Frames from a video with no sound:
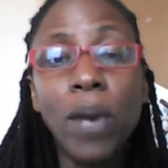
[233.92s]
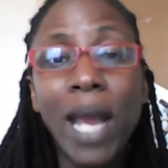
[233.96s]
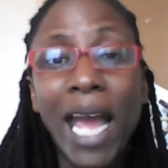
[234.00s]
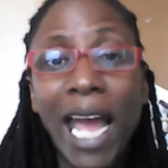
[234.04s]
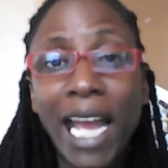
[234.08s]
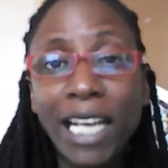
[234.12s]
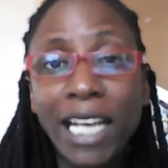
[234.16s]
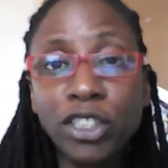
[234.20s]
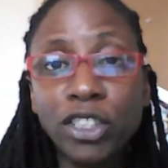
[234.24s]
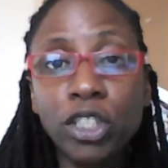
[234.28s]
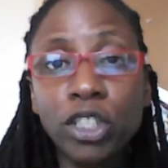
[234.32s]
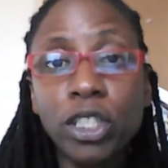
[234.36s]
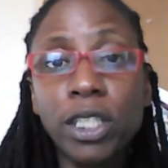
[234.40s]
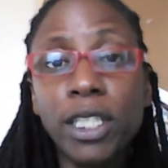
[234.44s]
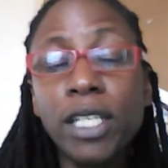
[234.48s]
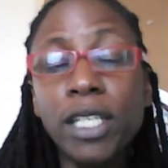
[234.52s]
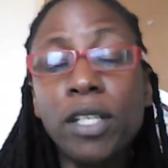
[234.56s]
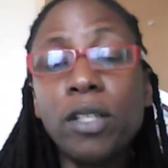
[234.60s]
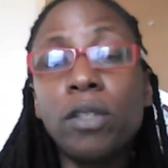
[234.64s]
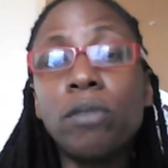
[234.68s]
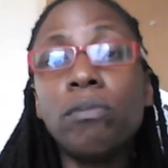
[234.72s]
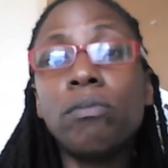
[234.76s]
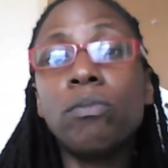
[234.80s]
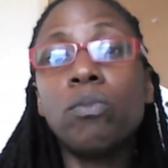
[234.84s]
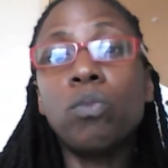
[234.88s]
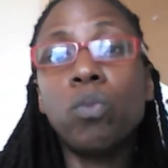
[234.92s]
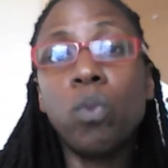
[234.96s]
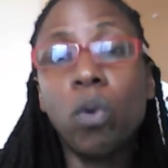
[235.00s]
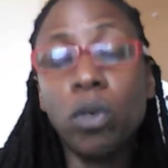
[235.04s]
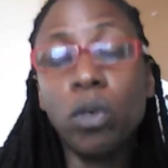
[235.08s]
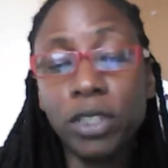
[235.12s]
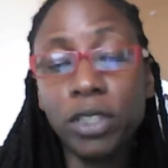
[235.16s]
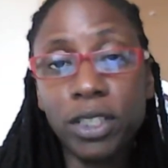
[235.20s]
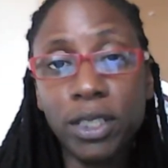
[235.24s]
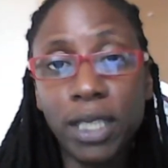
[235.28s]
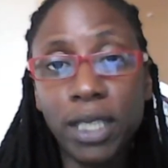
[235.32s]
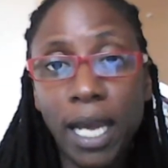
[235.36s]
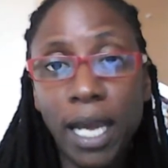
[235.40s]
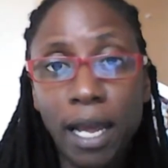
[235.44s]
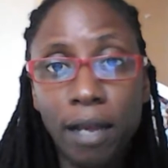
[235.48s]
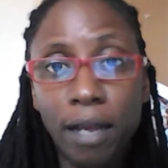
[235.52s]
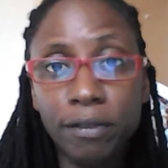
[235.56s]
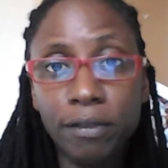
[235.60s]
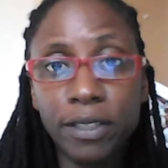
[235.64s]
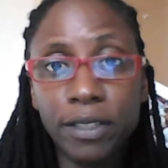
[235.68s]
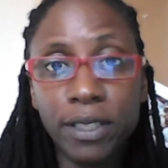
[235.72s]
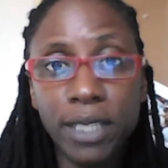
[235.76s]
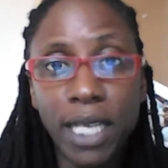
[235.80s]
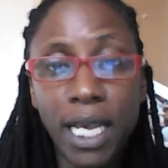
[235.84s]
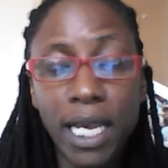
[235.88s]
actually want to
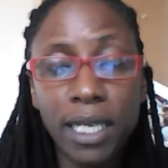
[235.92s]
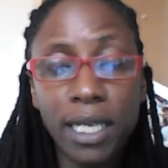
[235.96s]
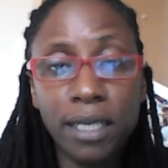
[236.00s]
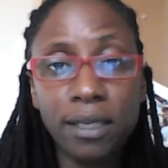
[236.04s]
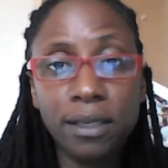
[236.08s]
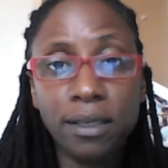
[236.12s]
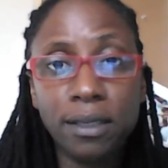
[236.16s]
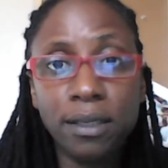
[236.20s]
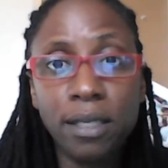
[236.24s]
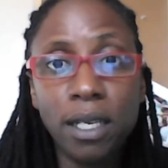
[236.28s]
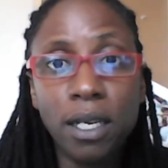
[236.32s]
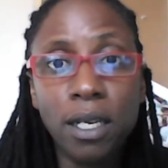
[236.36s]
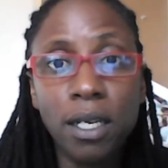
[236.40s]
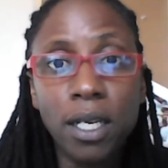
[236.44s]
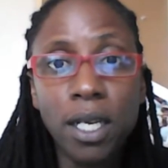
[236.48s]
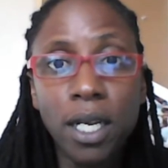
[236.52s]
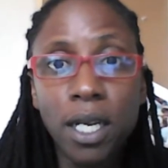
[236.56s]
have sex.